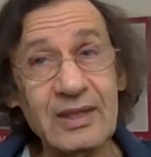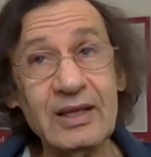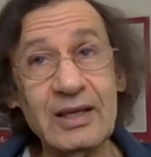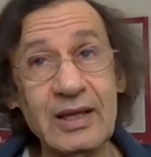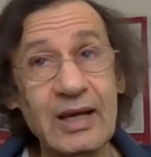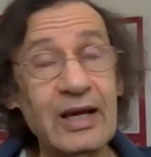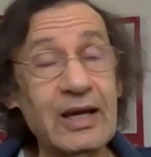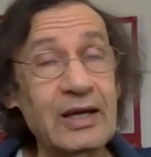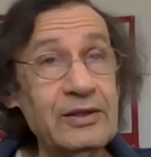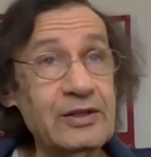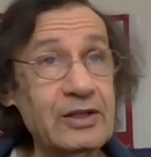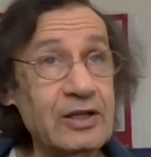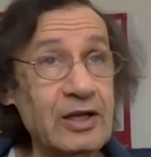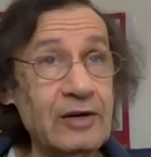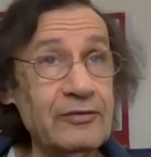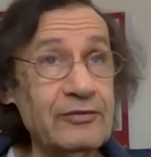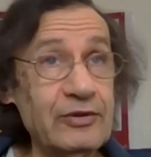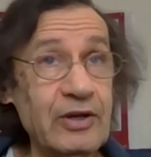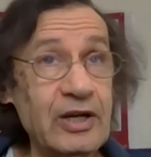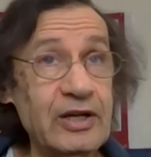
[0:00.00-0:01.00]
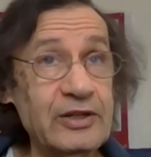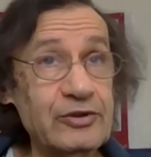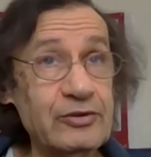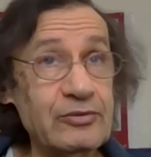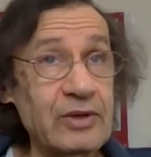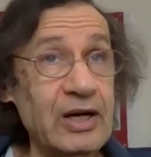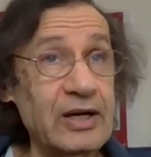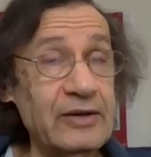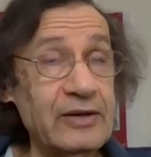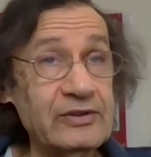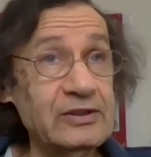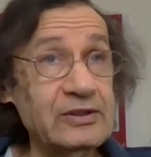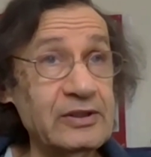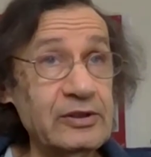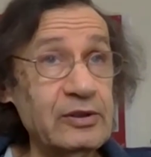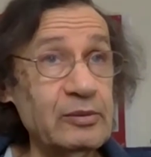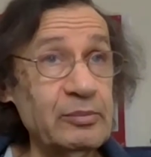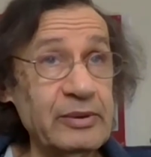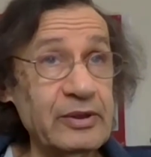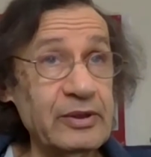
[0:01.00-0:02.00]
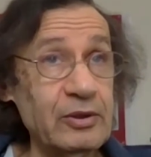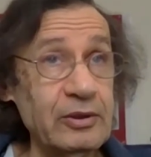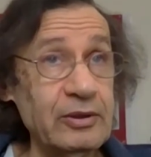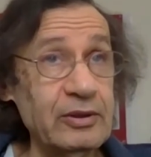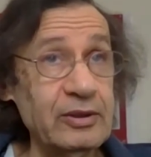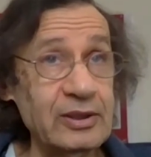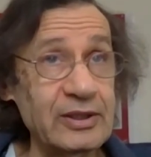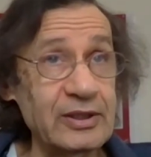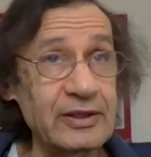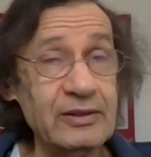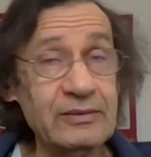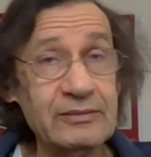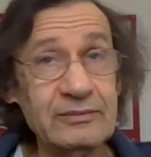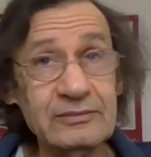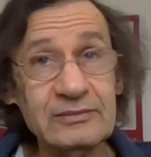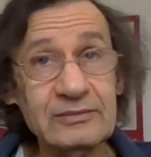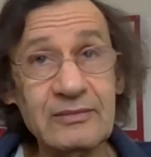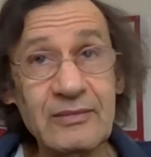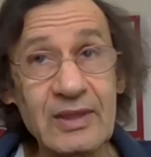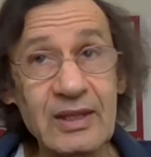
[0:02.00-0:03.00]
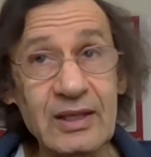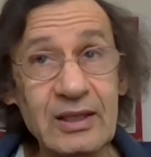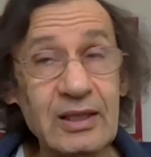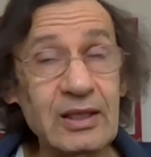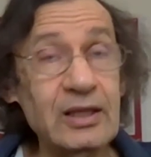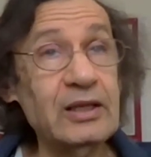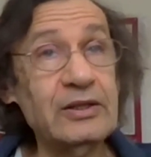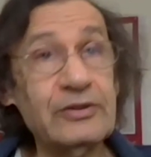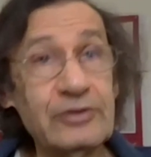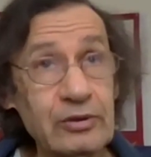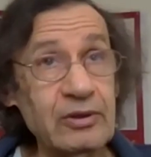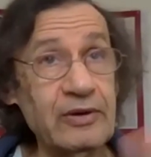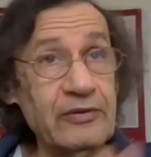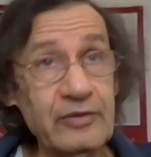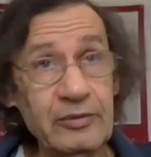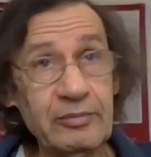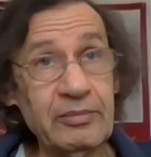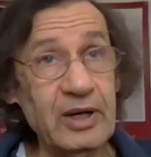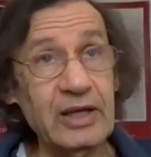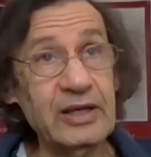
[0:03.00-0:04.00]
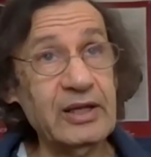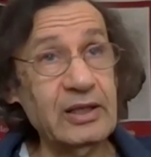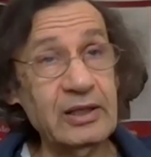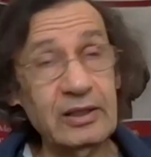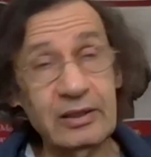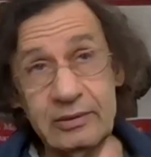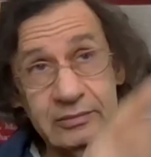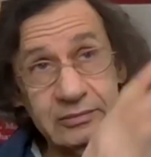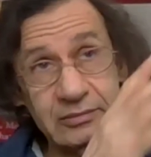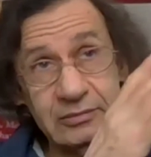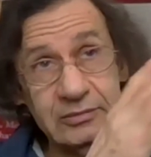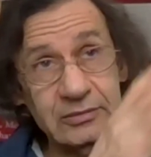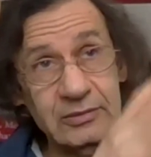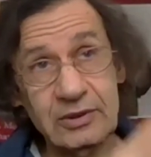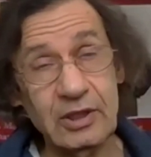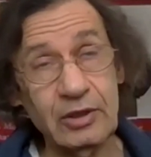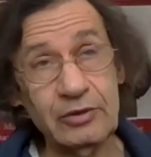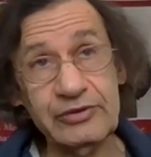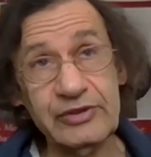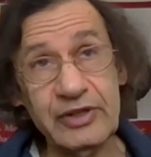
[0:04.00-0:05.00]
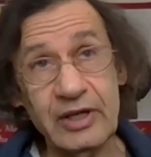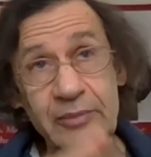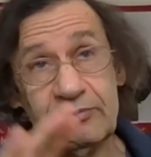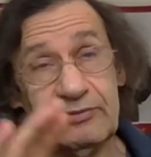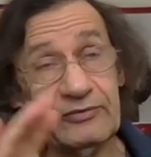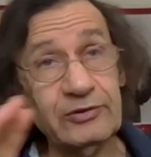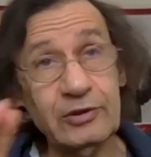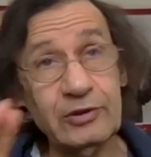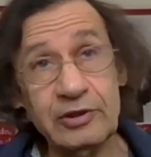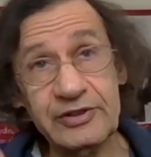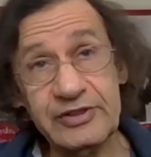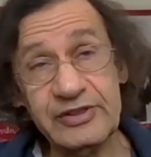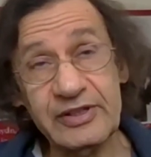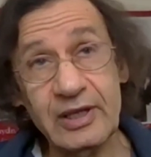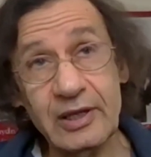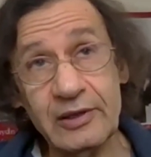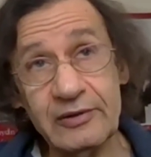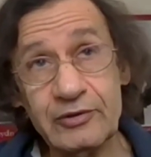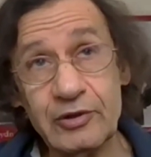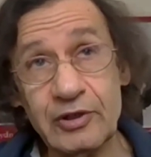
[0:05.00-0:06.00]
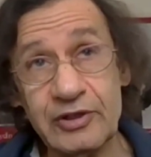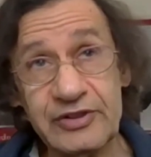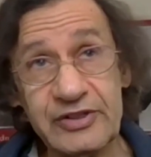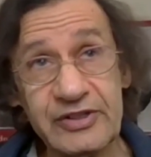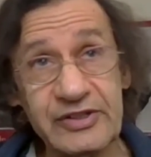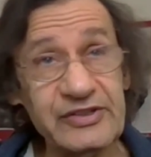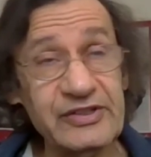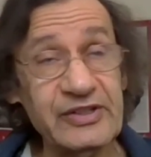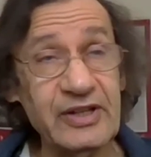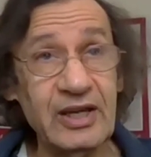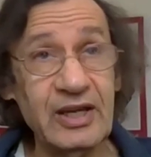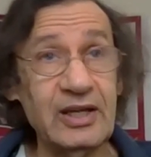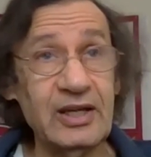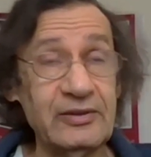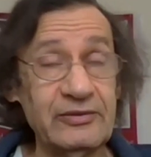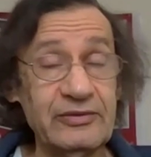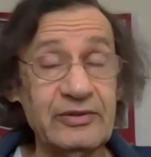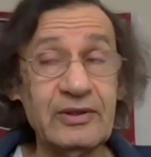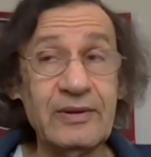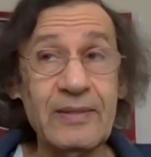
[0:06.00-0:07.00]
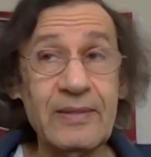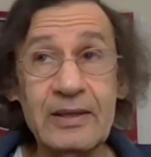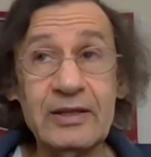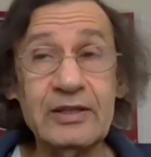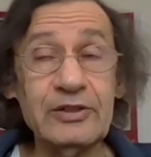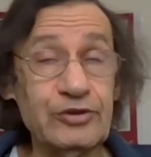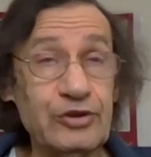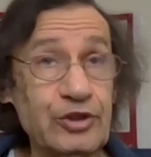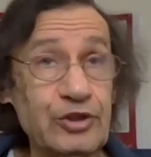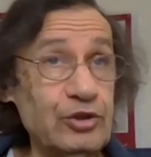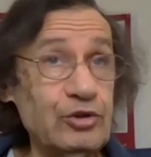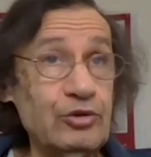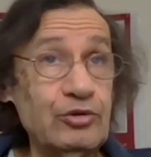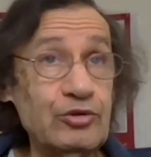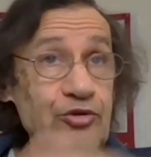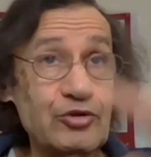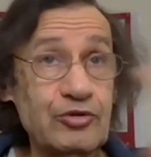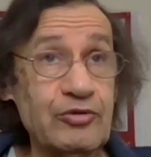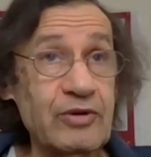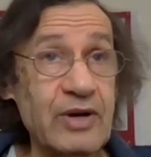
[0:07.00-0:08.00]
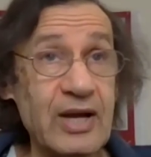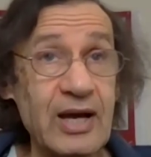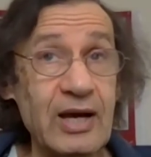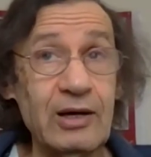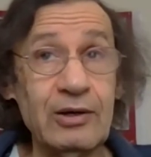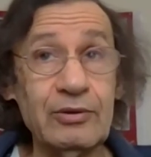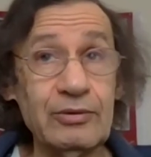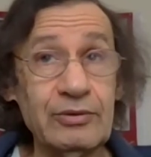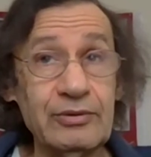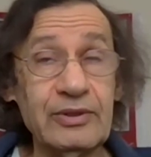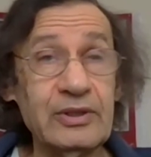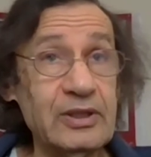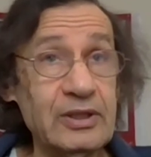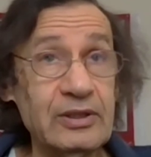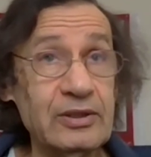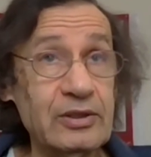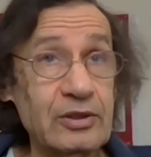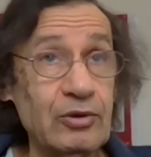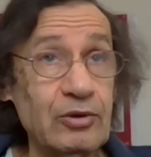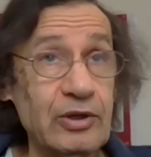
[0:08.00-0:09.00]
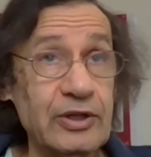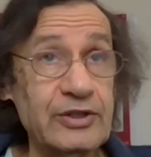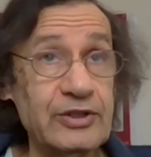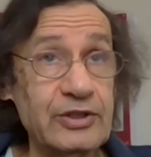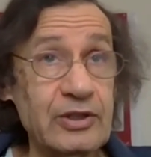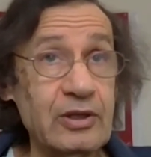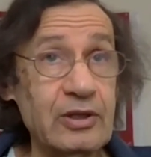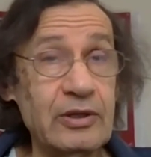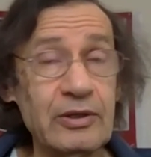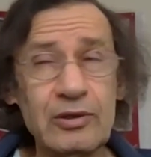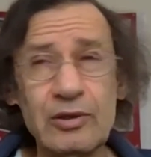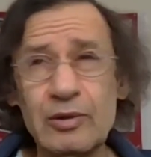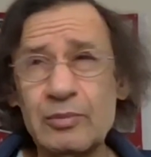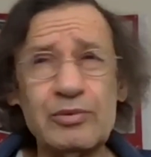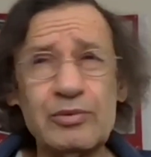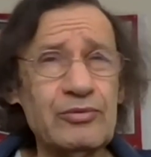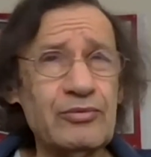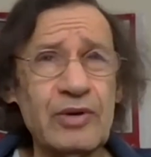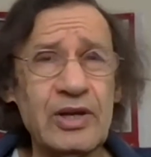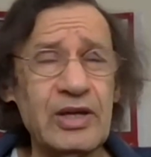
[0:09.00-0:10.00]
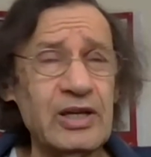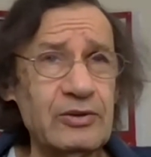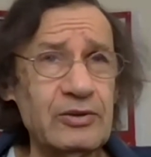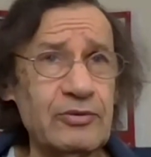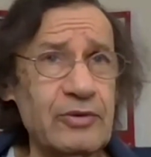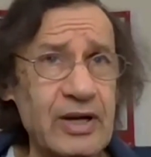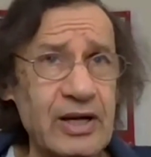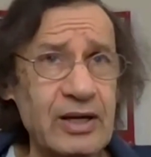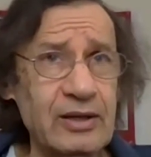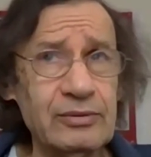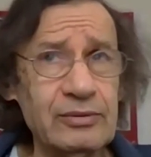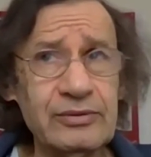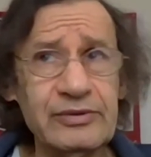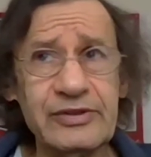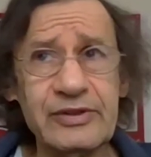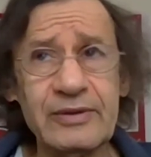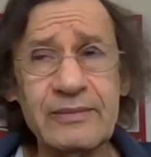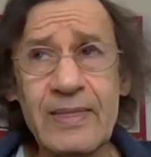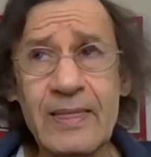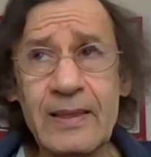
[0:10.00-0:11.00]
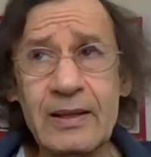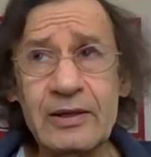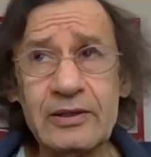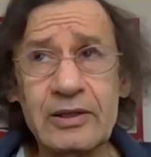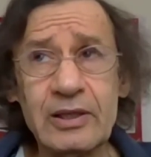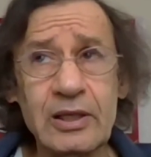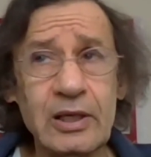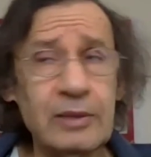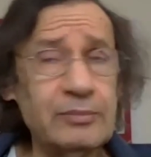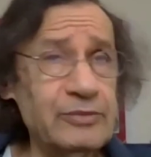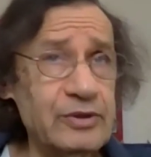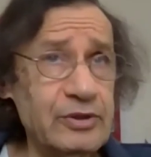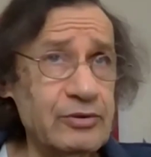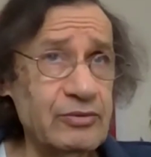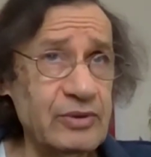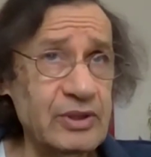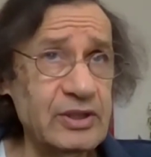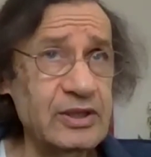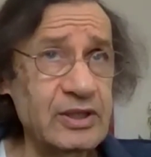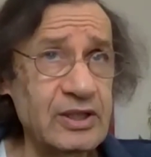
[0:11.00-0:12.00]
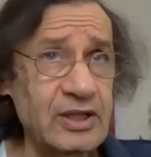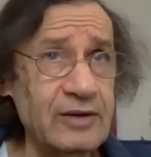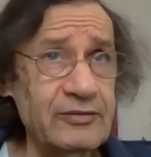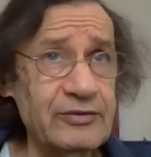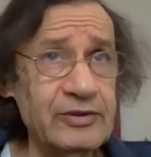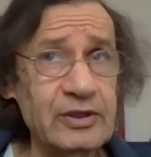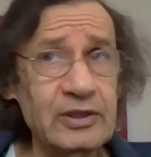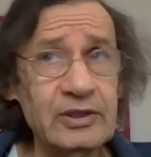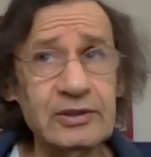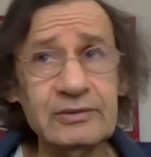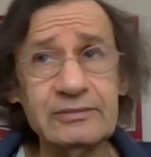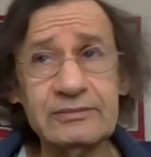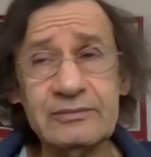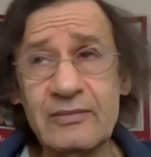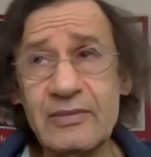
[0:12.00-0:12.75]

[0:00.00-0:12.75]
And the governor has arrived a little bit early. And so everybody goes up. Florestan, of course, is saved. There's a huge crowd in the courtyard or parade grounds come to greet the governor.